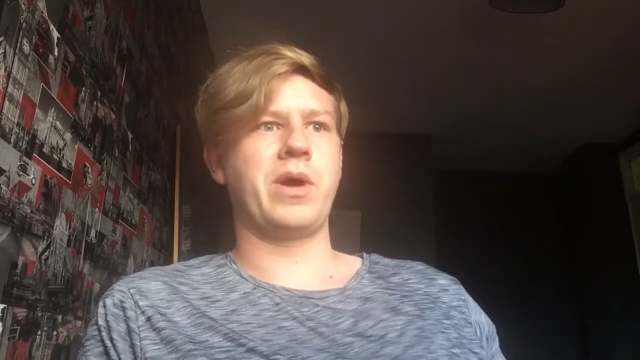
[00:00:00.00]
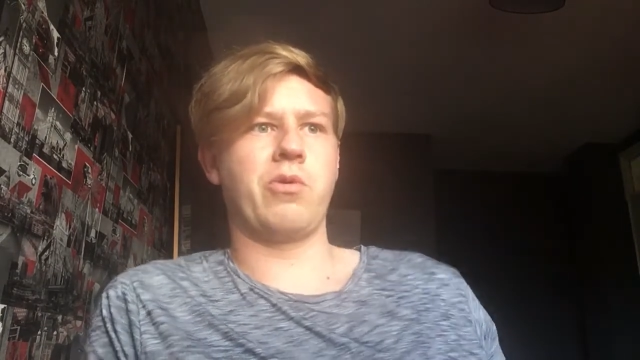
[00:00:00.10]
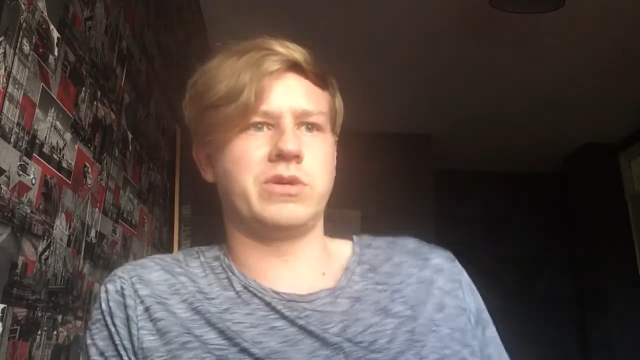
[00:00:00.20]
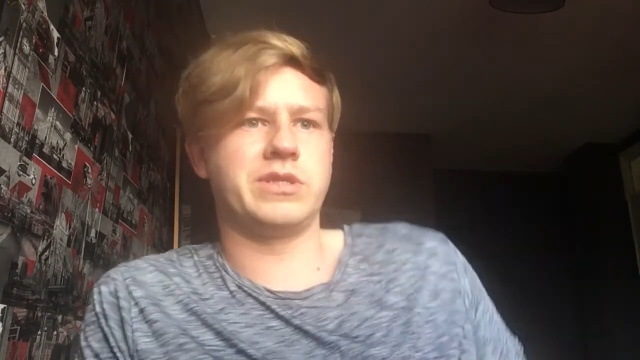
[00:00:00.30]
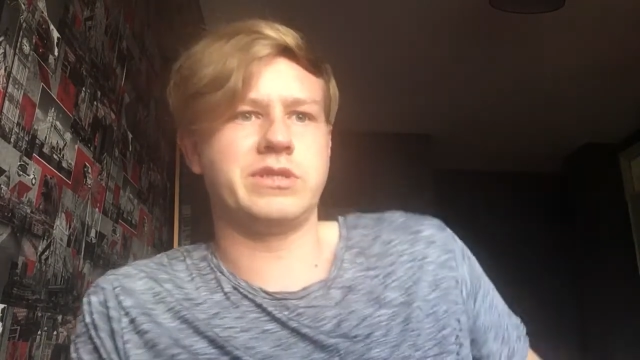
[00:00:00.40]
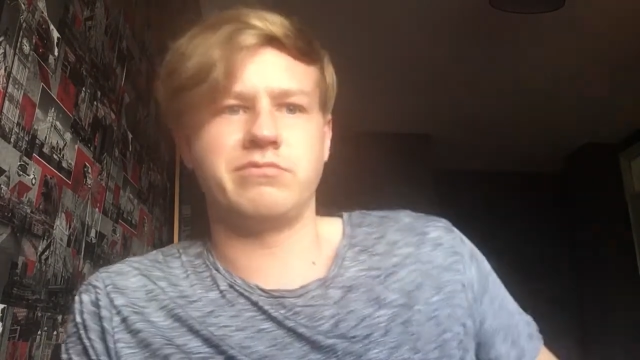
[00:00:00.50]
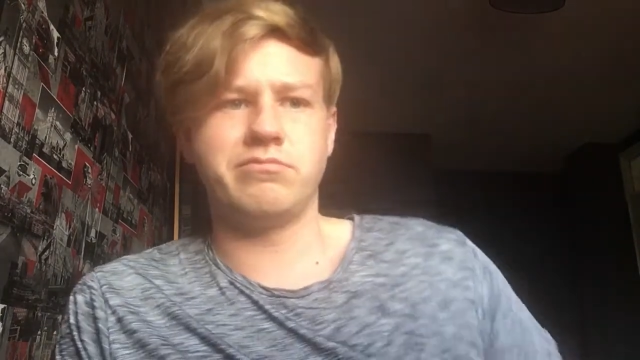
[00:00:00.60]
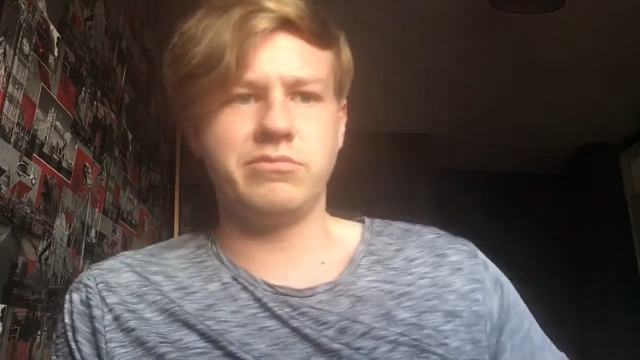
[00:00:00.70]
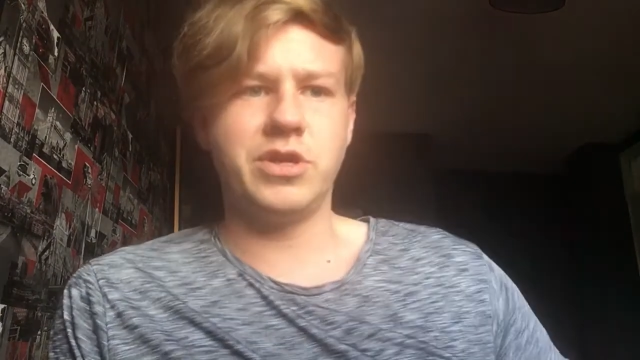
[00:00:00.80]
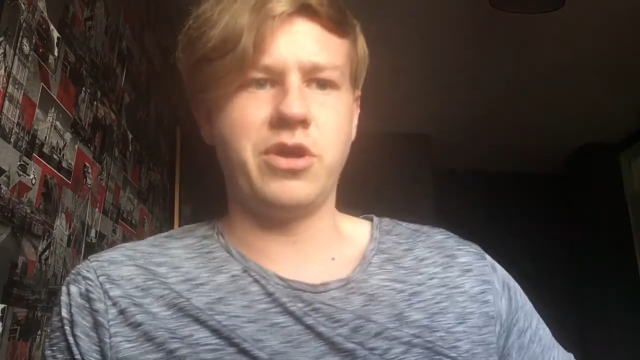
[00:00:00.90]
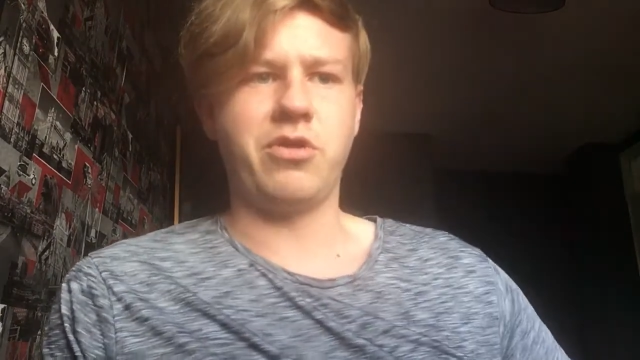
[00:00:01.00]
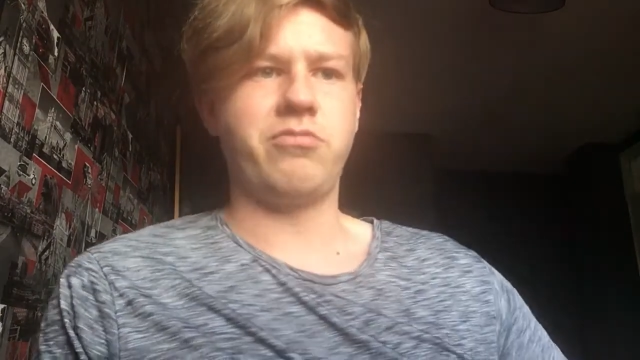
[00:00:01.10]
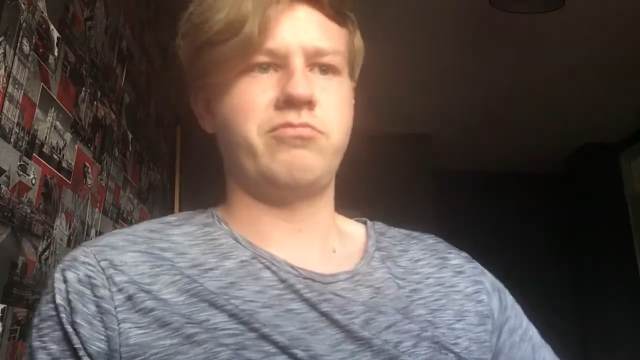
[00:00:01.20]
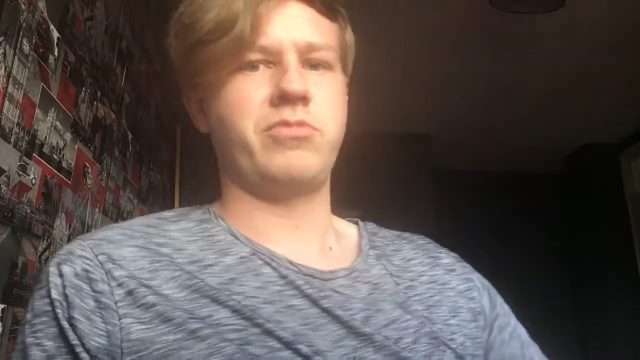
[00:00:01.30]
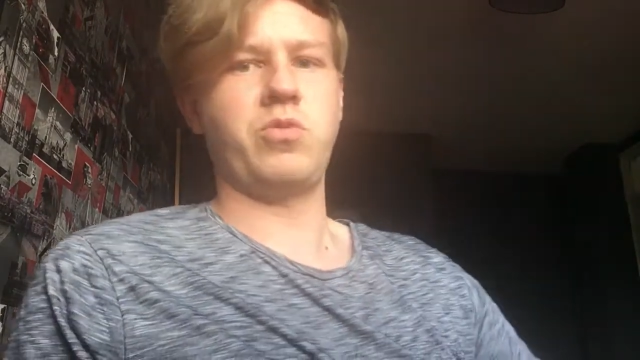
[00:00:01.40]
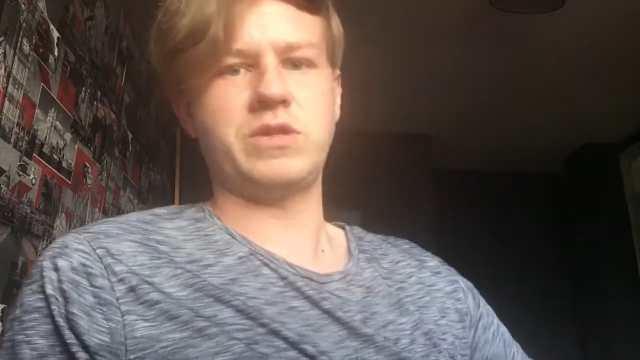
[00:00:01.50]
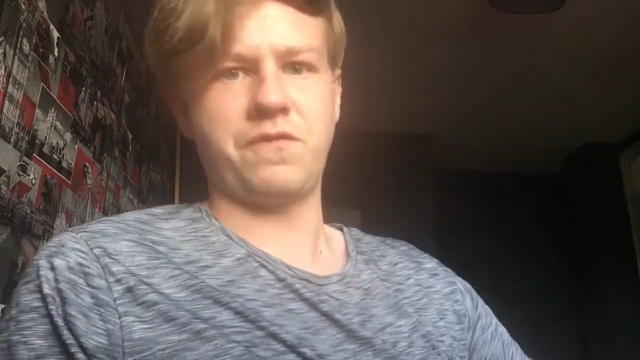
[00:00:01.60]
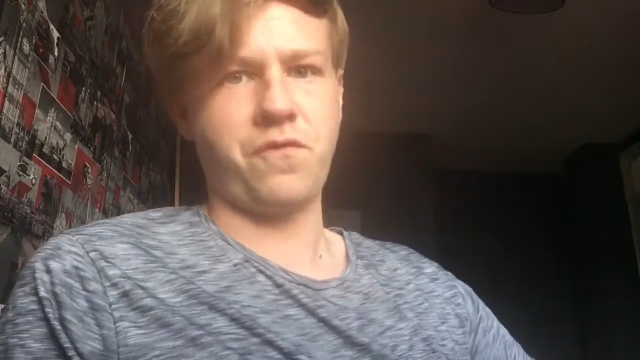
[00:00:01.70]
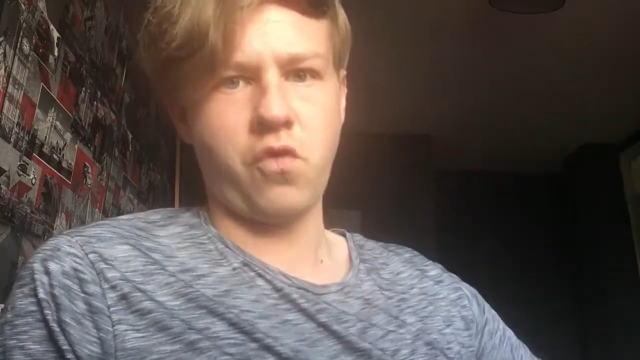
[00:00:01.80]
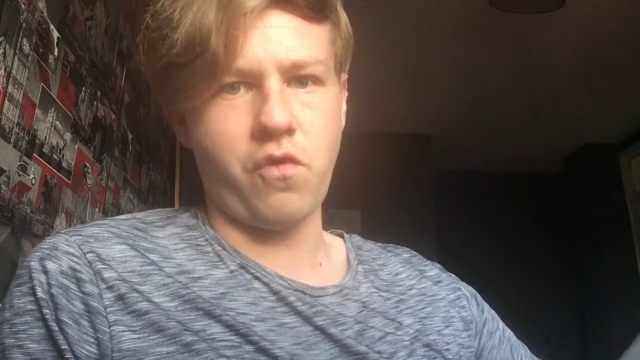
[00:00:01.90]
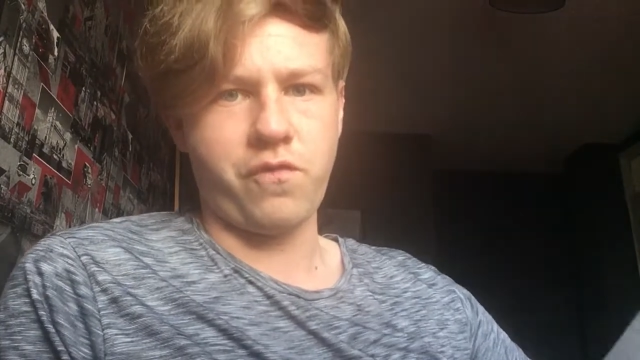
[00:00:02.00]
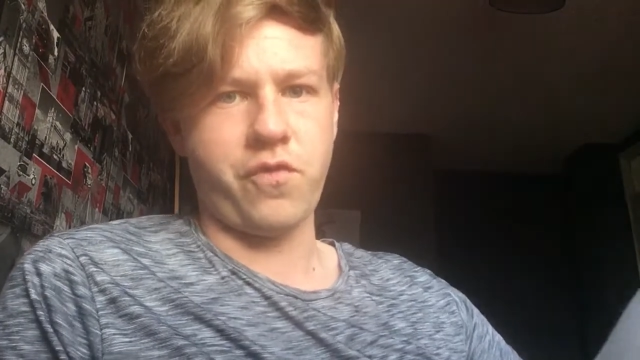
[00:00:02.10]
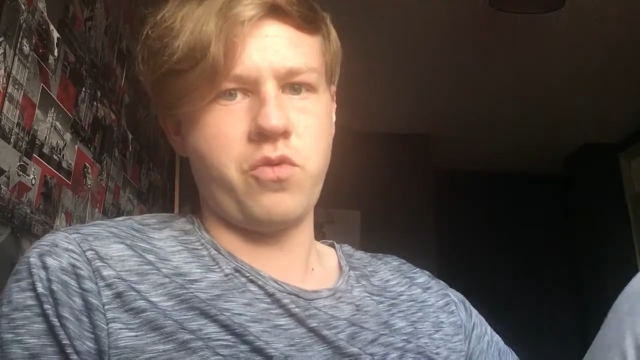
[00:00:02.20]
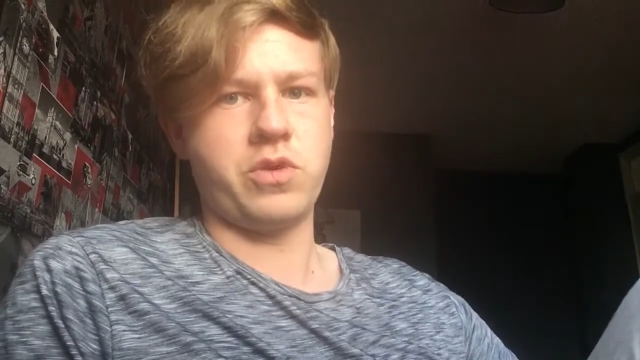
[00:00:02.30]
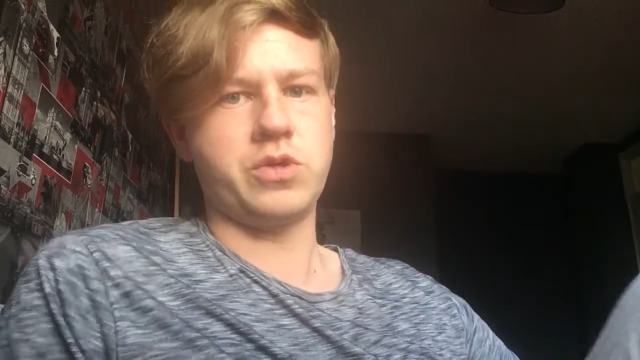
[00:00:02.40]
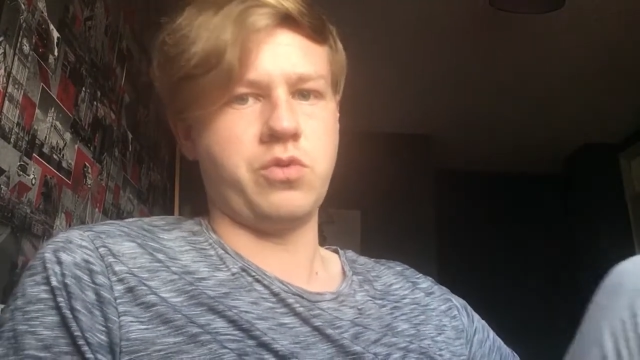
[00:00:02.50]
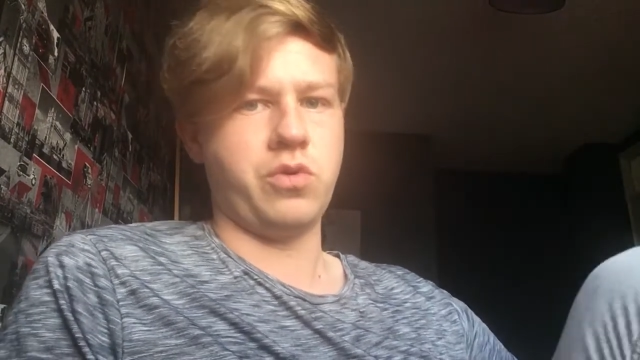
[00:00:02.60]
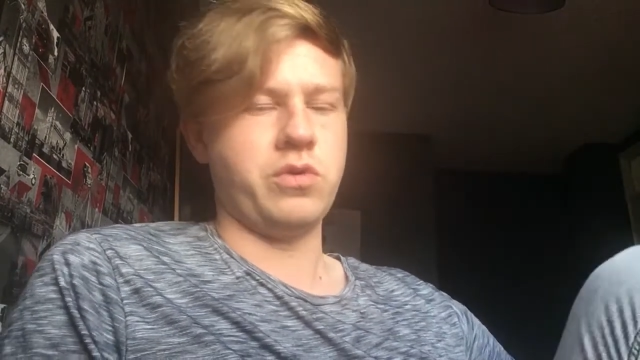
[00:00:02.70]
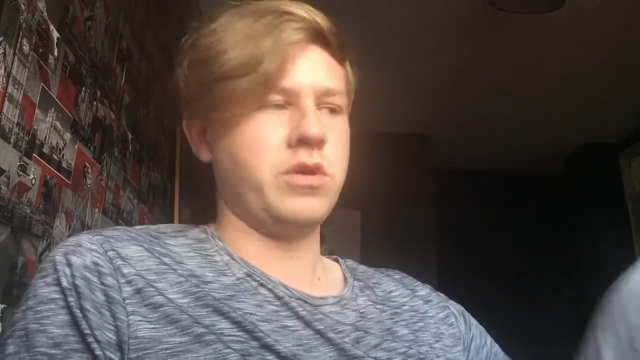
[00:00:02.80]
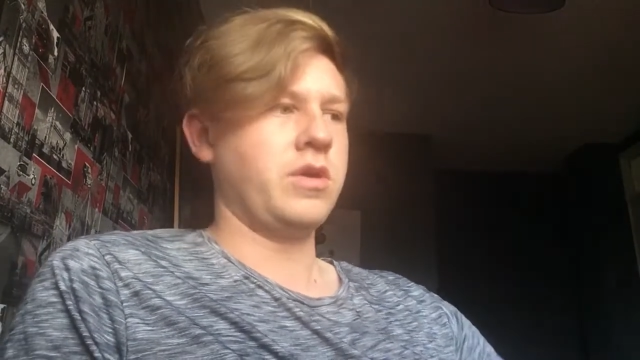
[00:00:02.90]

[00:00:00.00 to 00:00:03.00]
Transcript: It wasn't, you know, it wasn't thought through at all.